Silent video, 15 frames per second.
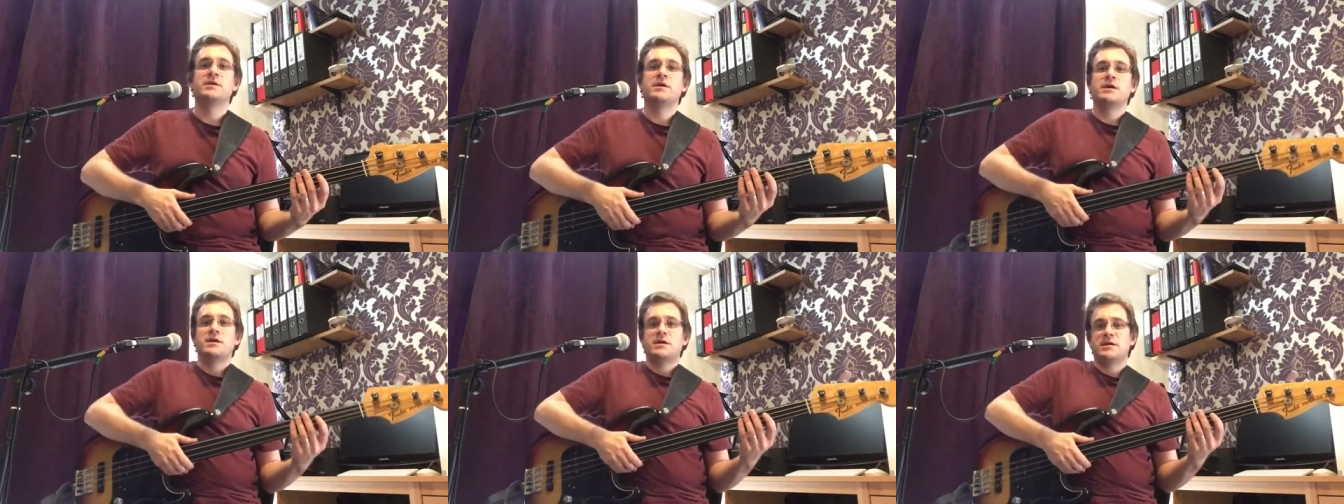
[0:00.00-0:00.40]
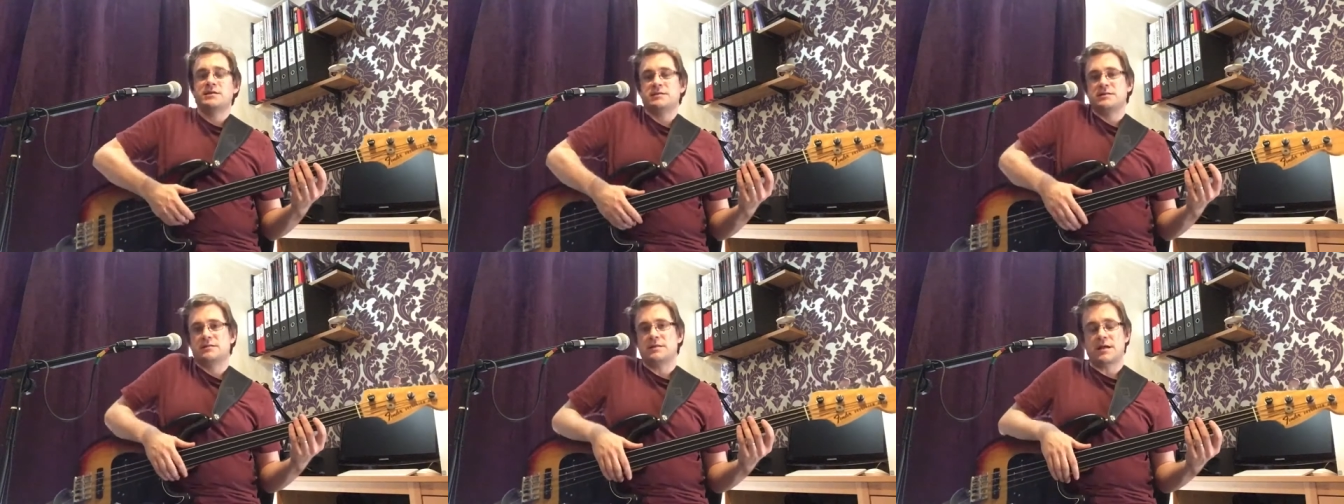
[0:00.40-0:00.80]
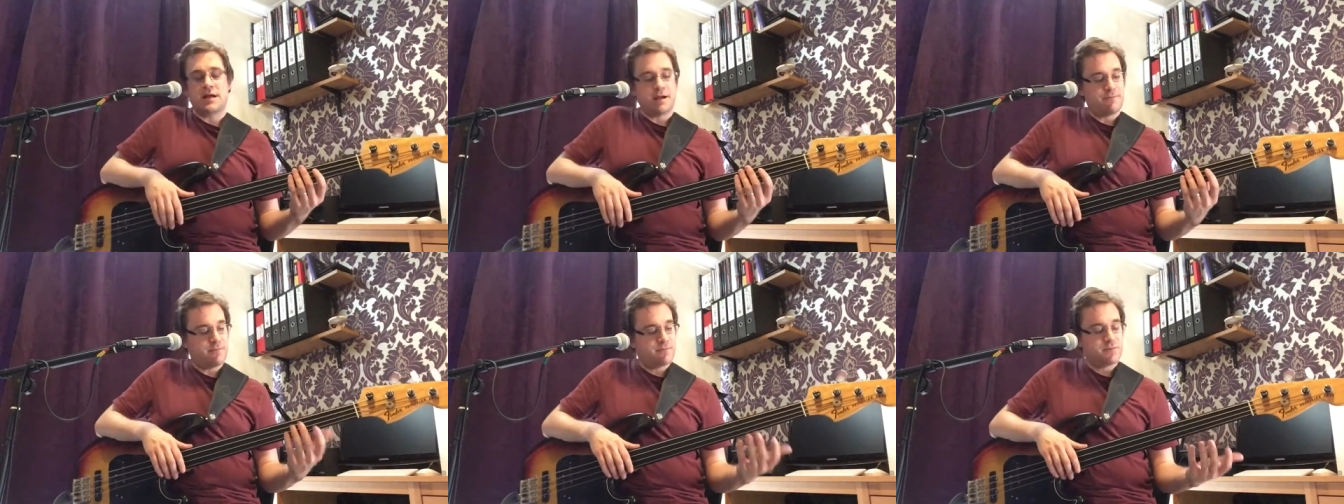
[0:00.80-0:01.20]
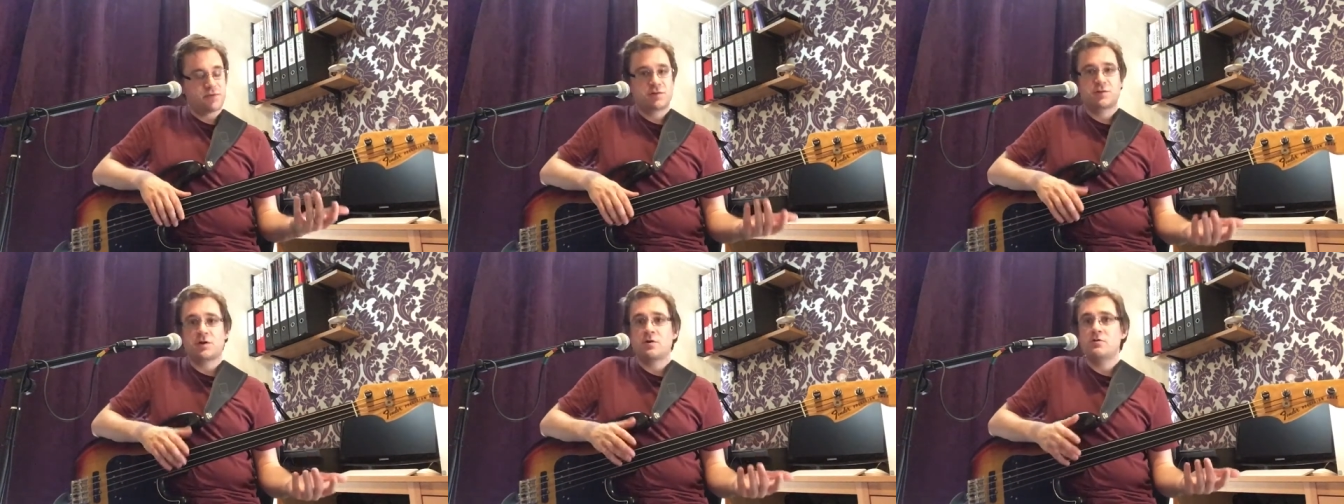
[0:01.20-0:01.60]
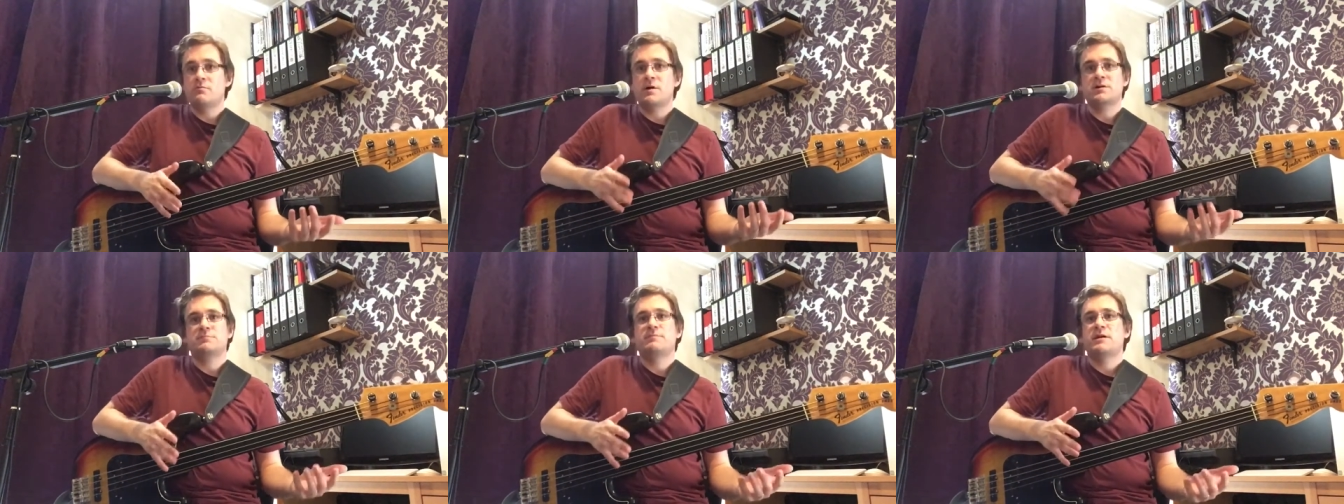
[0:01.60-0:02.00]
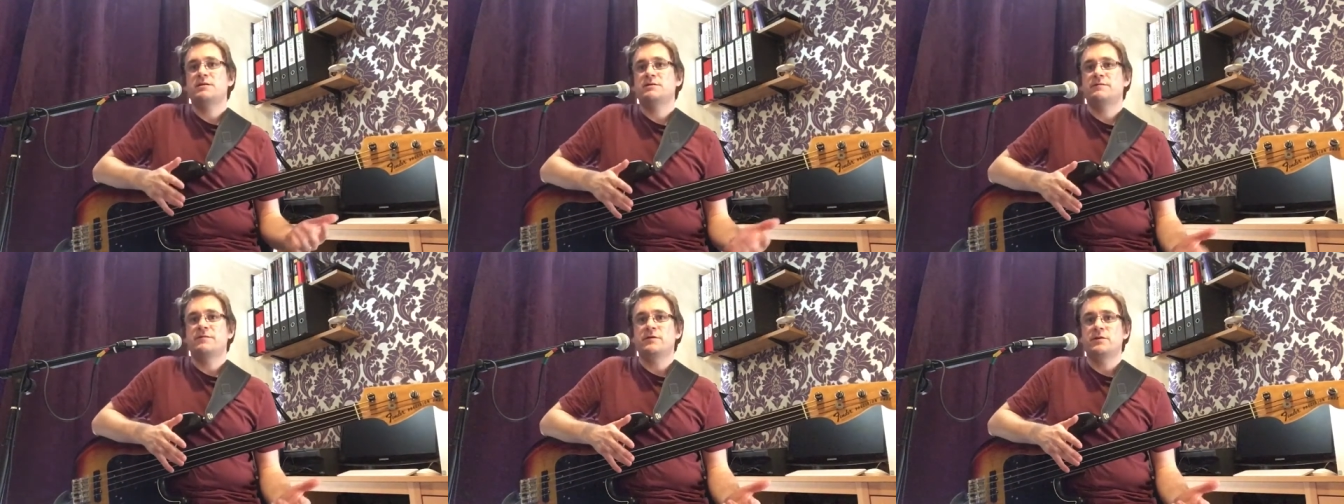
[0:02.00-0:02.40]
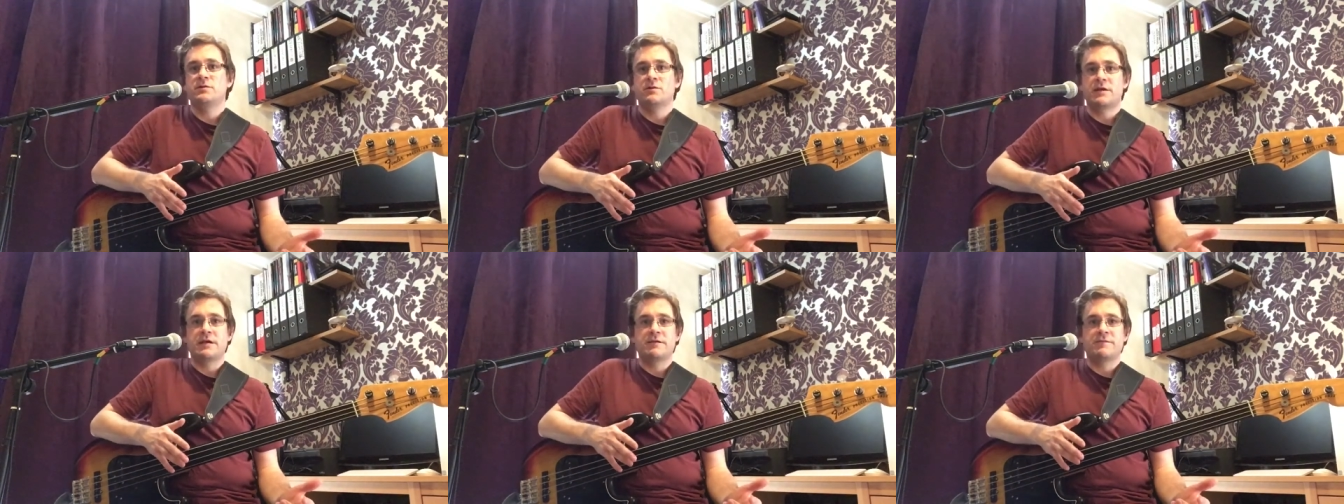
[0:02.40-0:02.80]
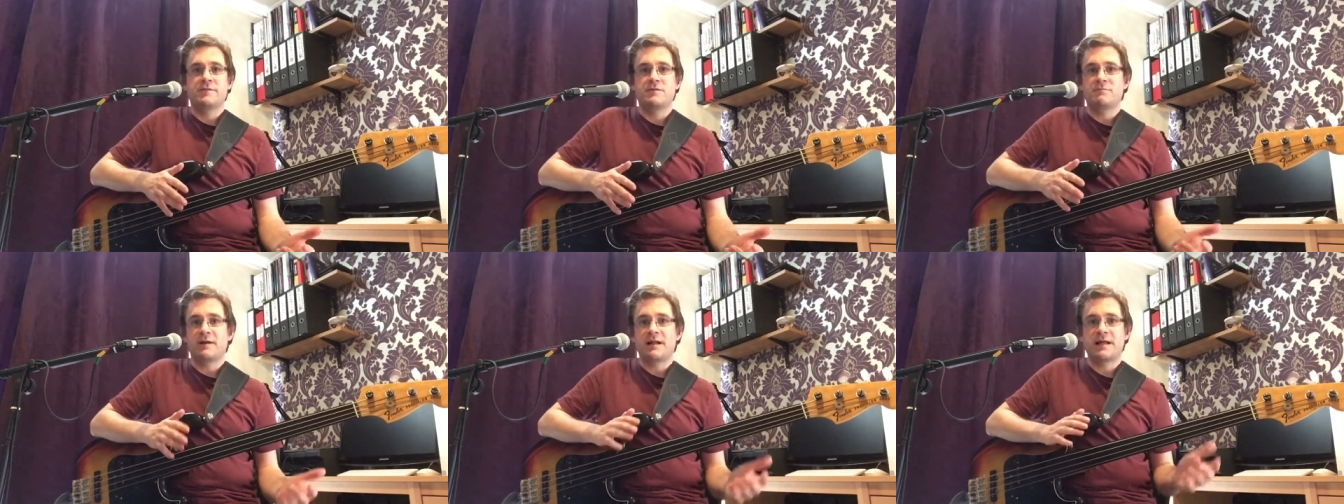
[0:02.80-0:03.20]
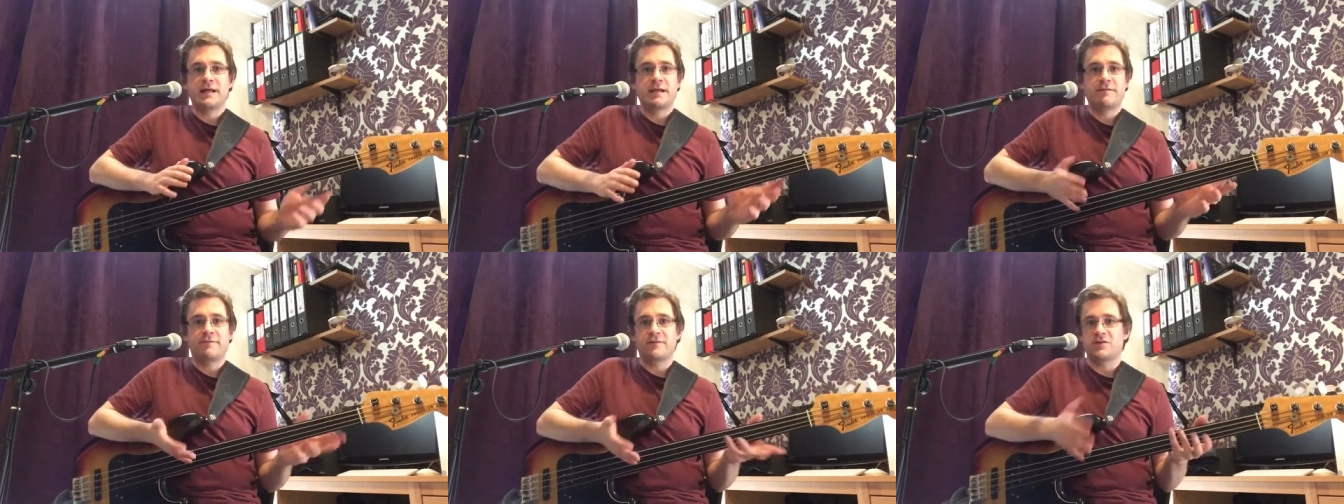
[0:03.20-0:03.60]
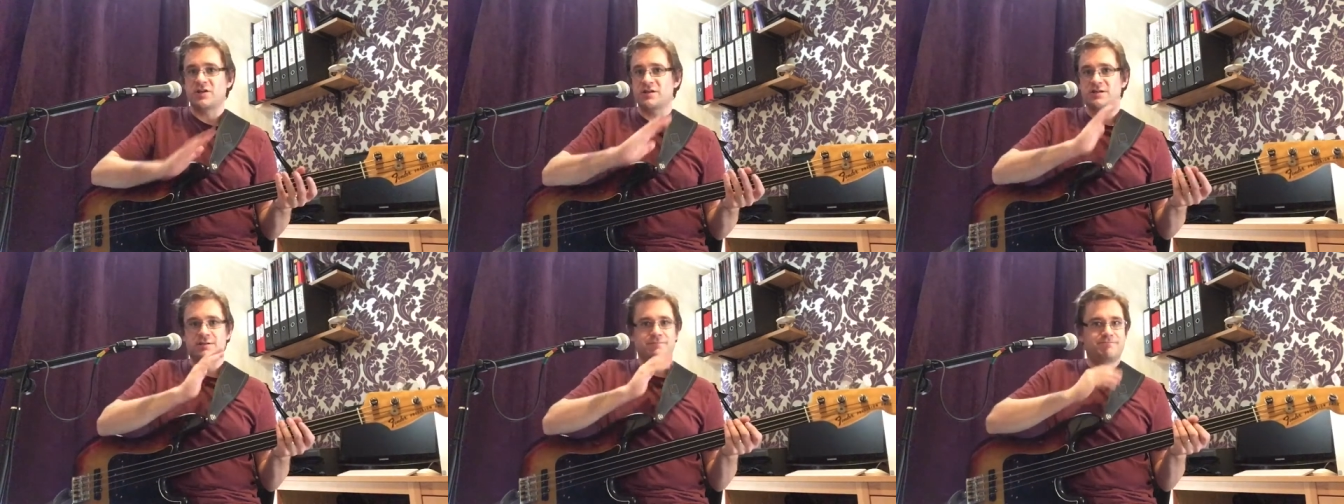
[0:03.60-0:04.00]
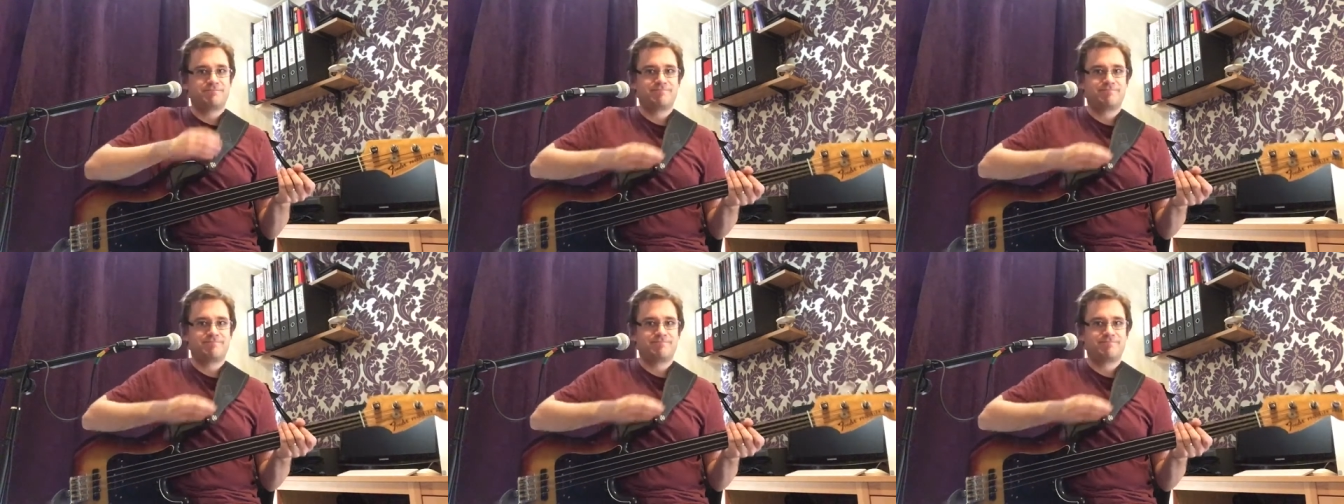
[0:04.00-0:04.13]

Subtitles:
It's so much better for you if you play for just